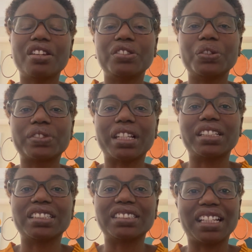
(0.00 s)
note that
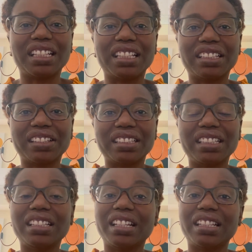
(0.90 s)
is a
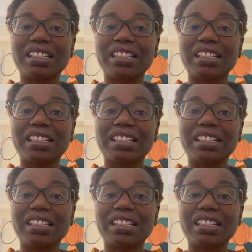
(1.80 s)
lengthy and